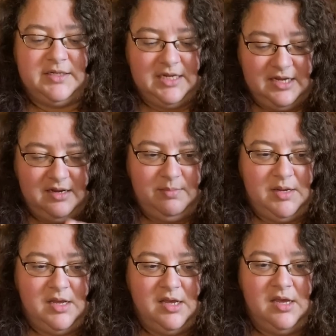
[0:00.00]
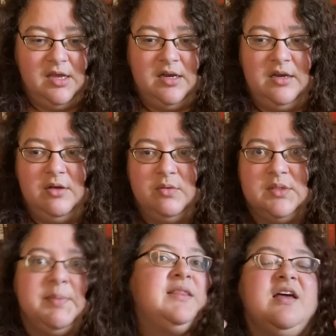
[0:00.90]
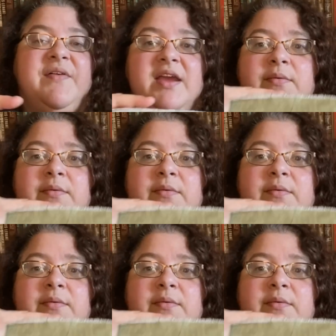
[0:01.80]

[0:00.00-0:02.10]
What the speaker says: of time knows my love-hate